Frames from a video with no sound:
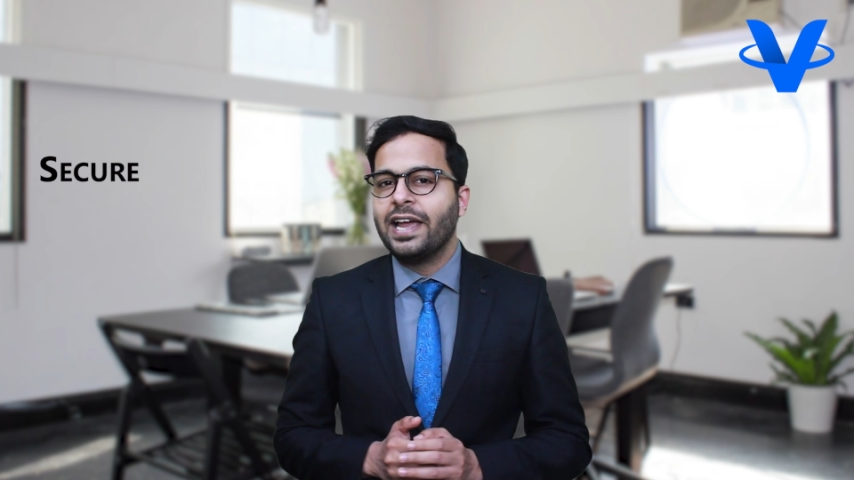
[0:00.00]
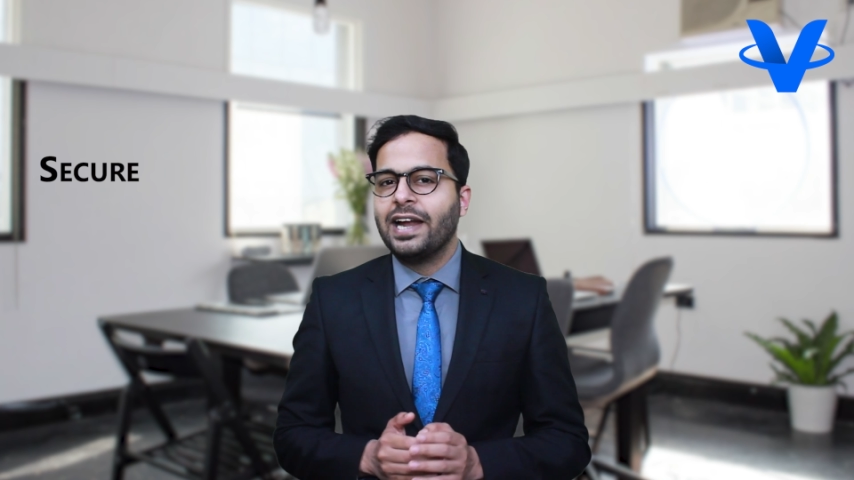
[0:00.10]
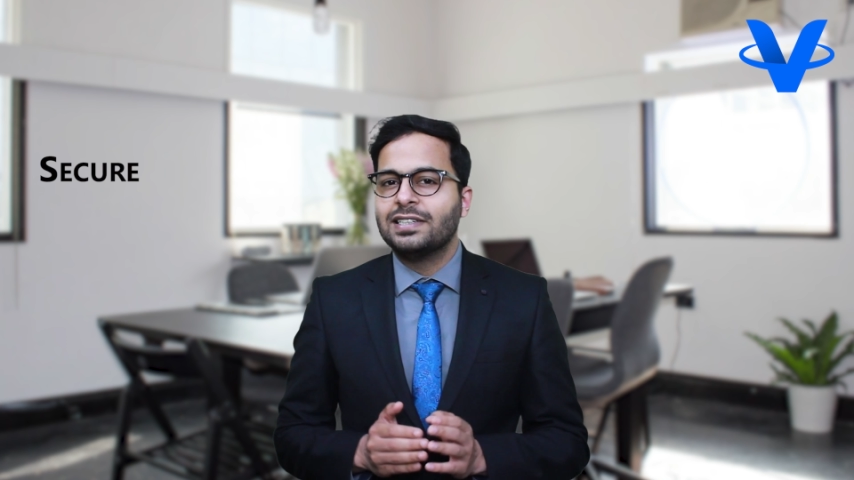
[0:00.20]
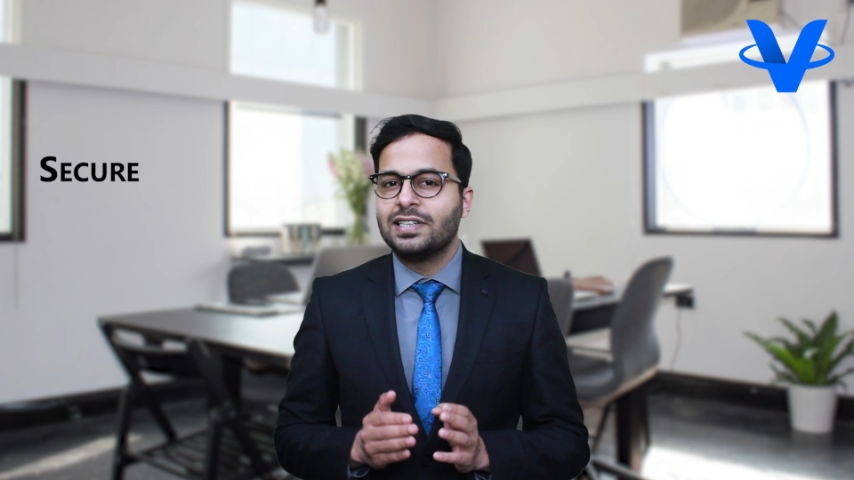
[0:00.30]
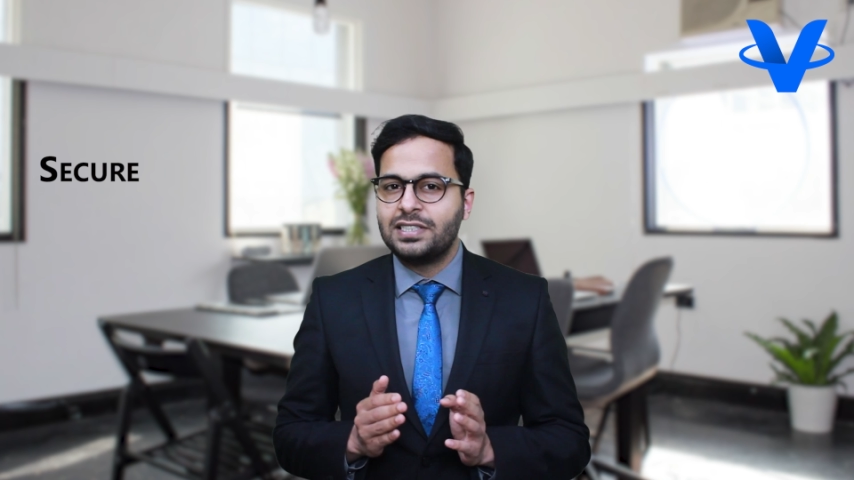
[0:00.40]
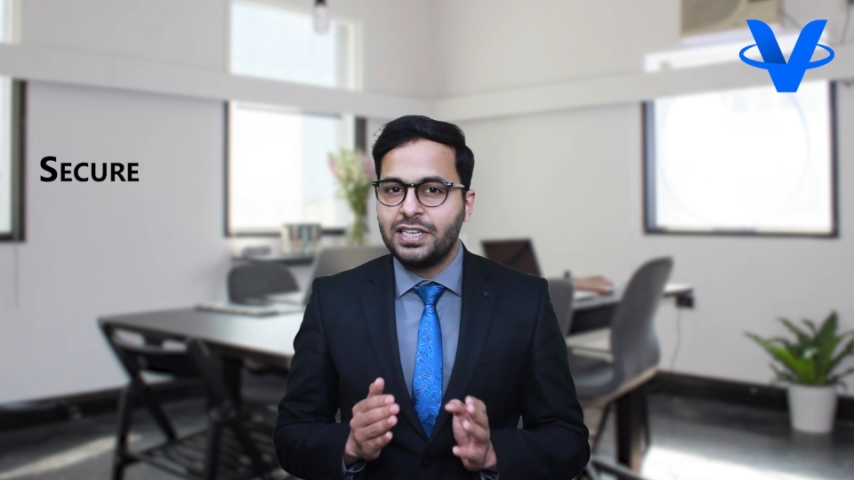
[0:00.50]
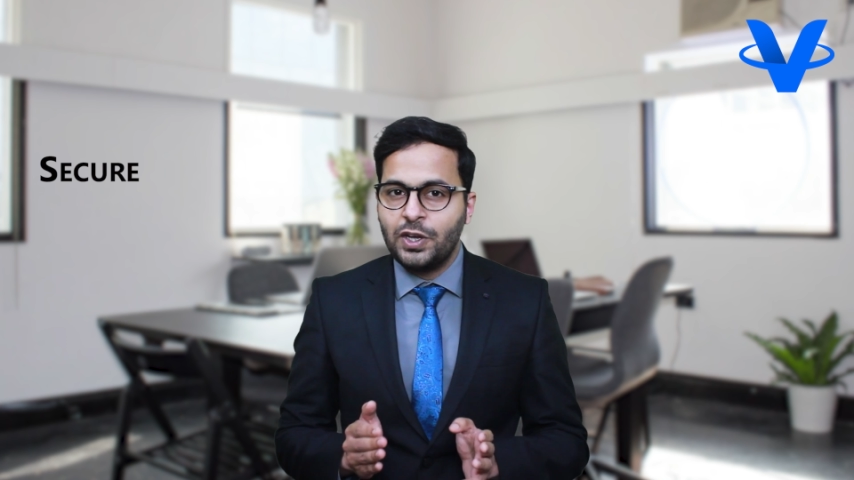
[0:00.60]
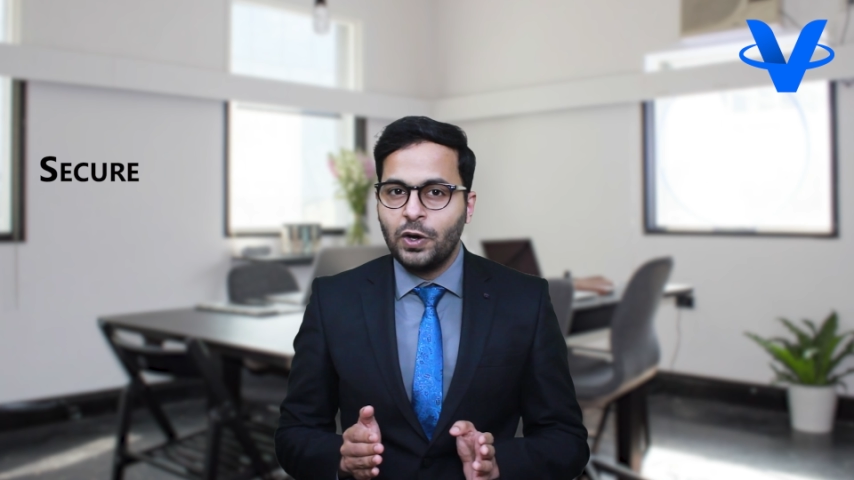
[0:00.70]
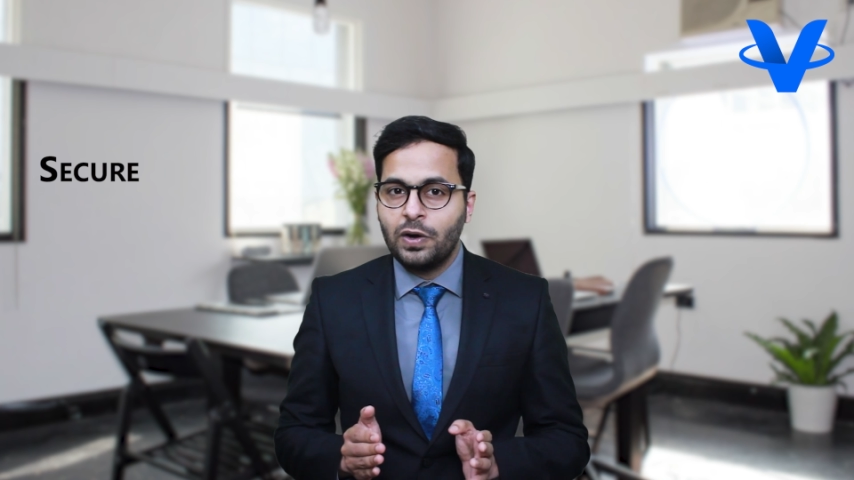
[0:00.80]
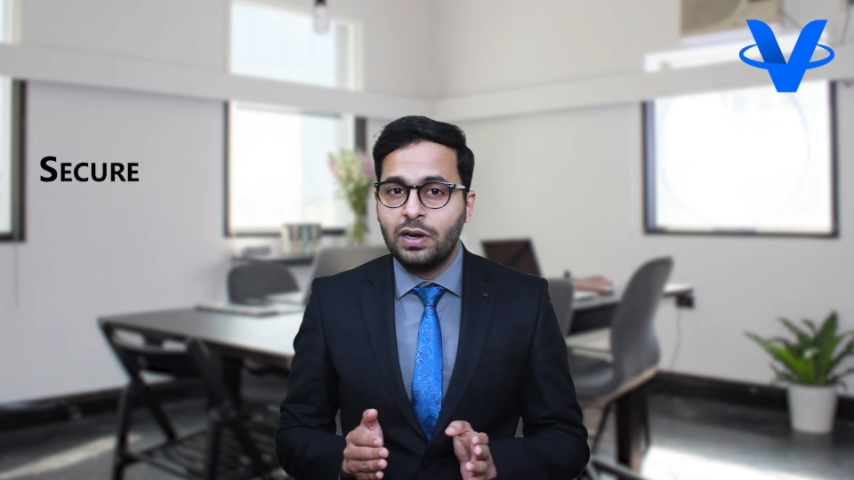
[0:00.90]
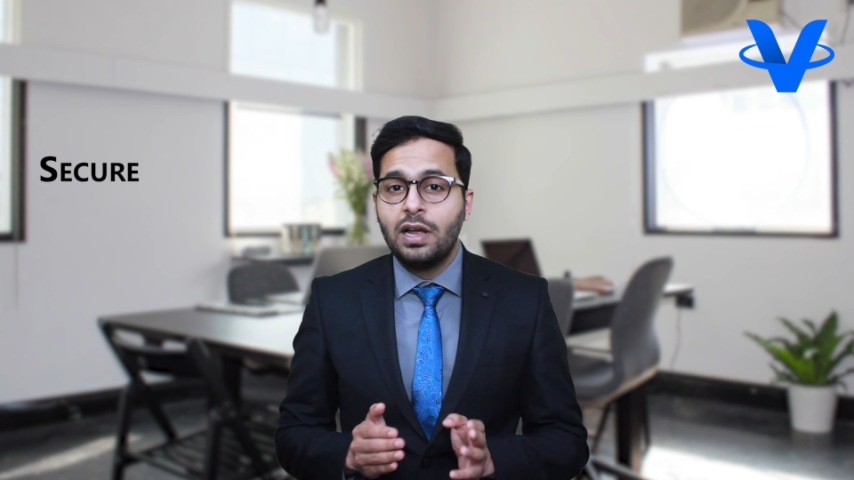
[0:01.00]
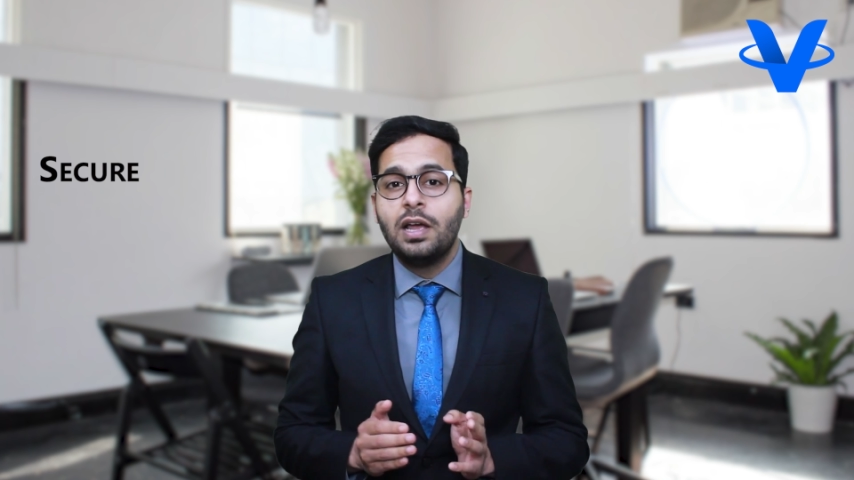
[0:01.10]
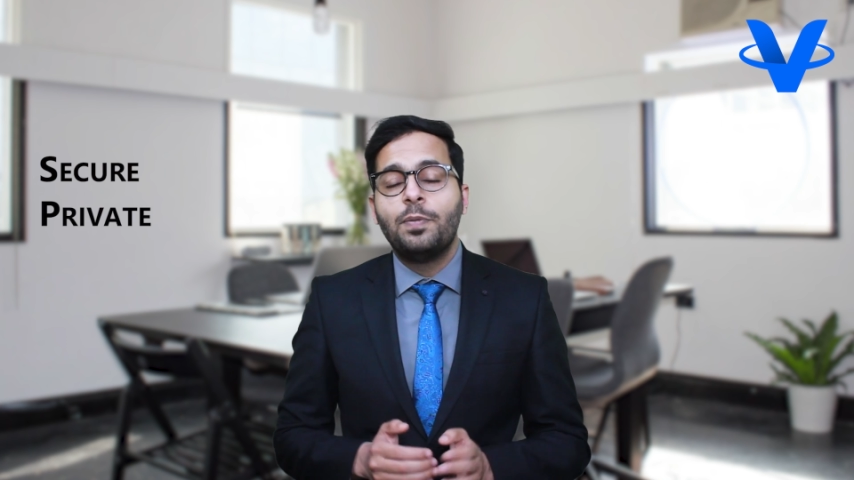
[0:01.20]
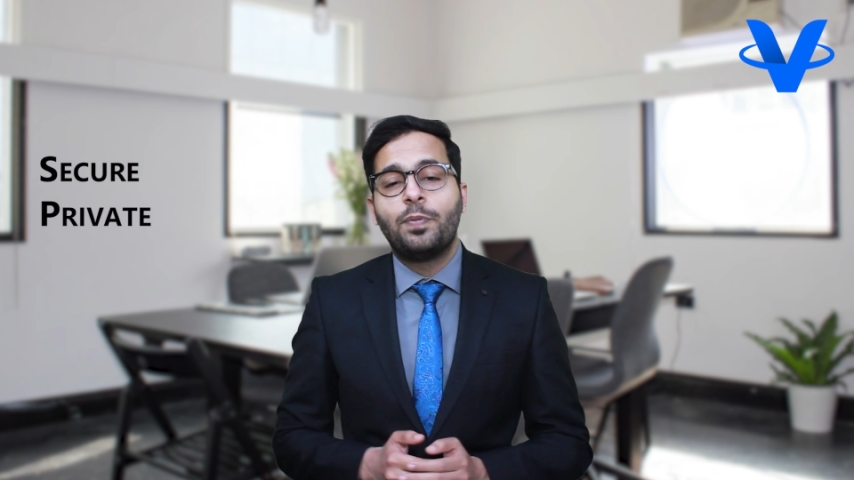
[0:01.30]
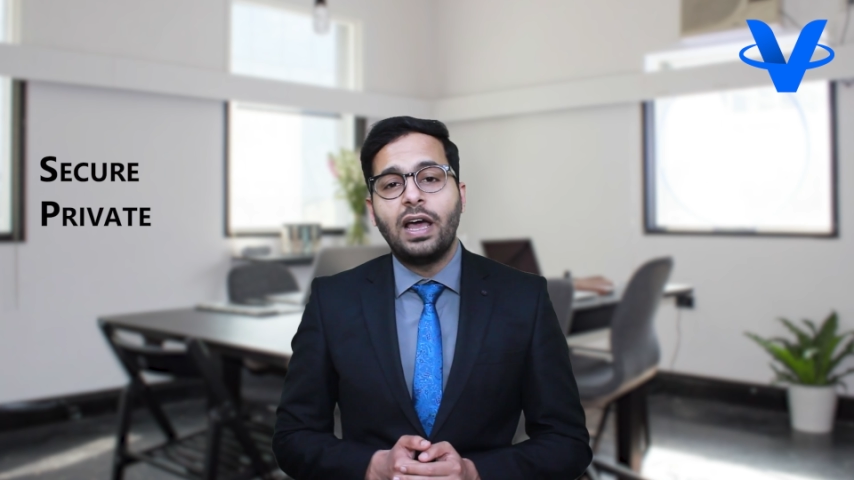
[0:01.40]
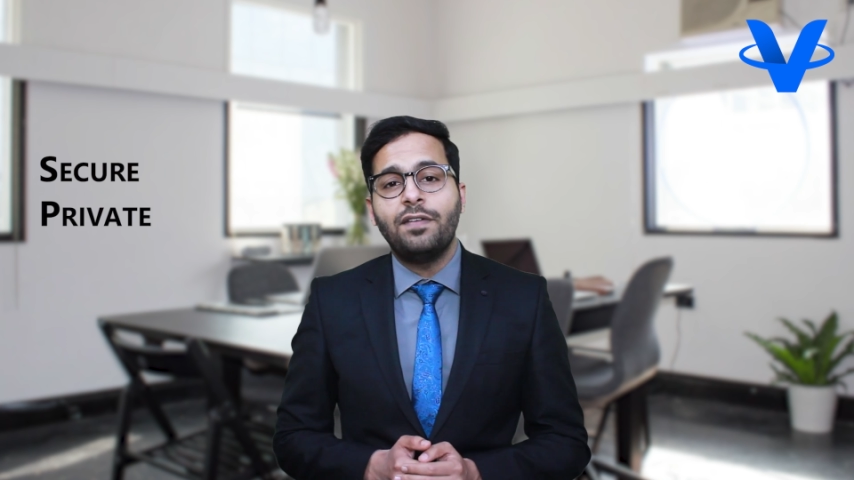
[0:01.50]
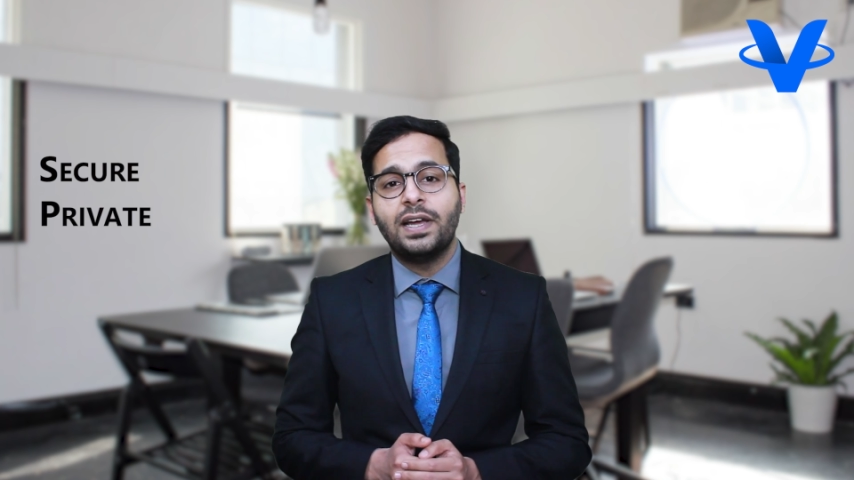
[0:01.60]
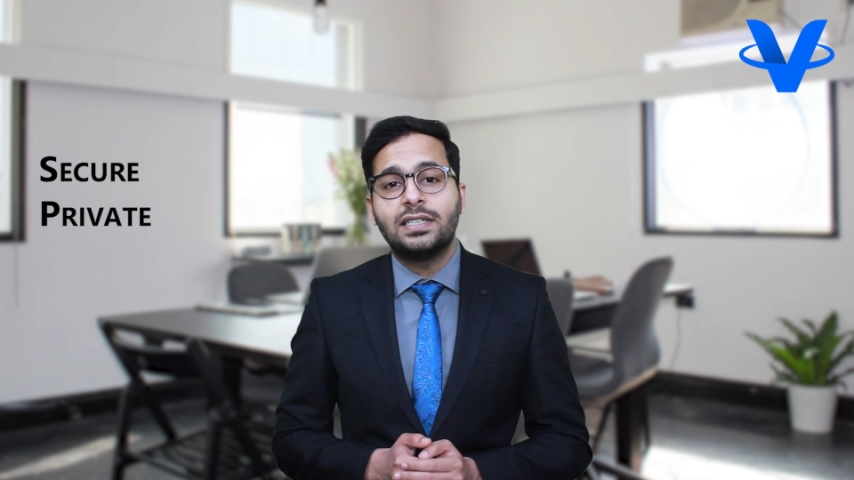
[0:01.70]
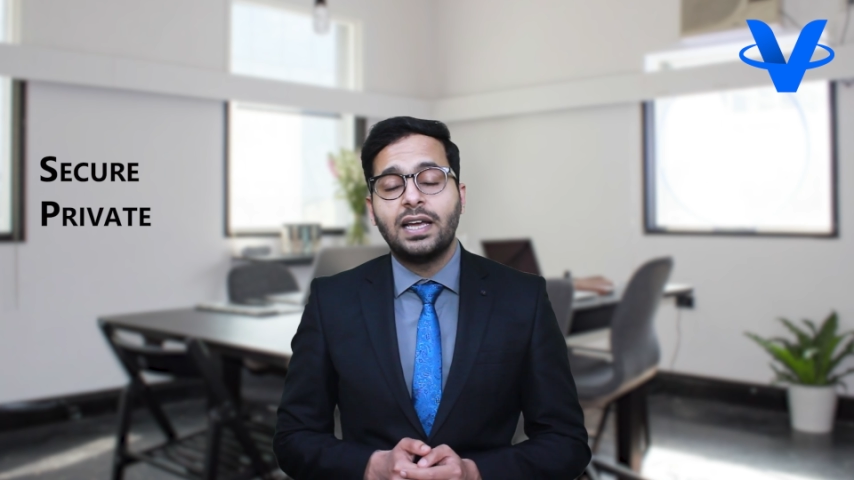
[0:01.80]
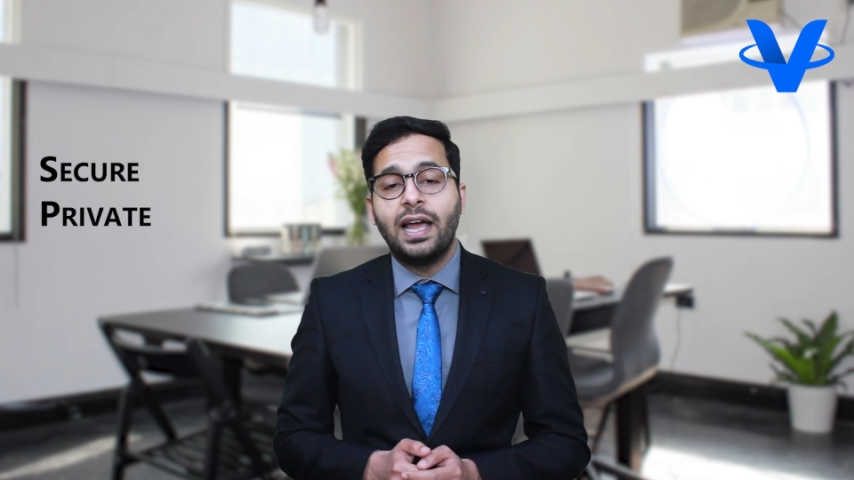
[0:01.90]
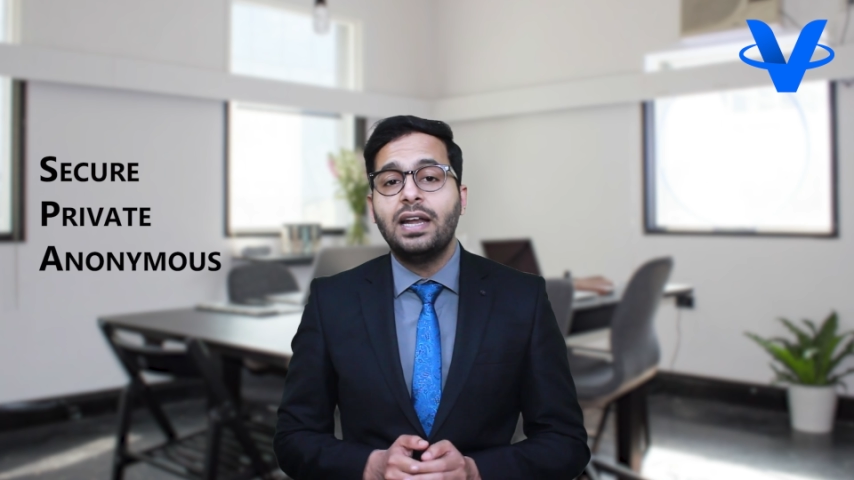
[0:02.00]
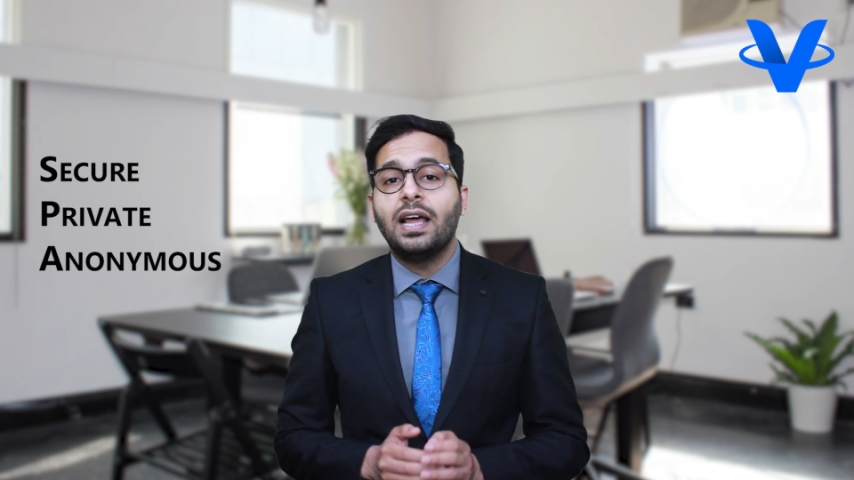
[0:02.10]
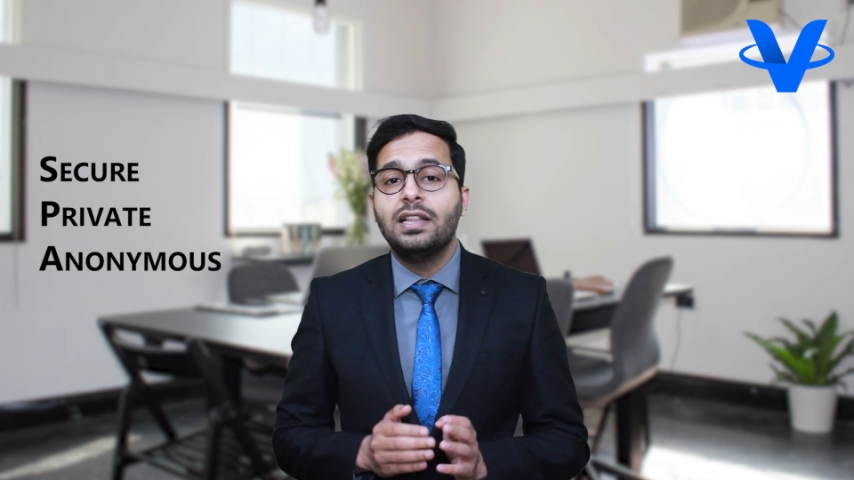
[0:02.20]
It is a secure, private and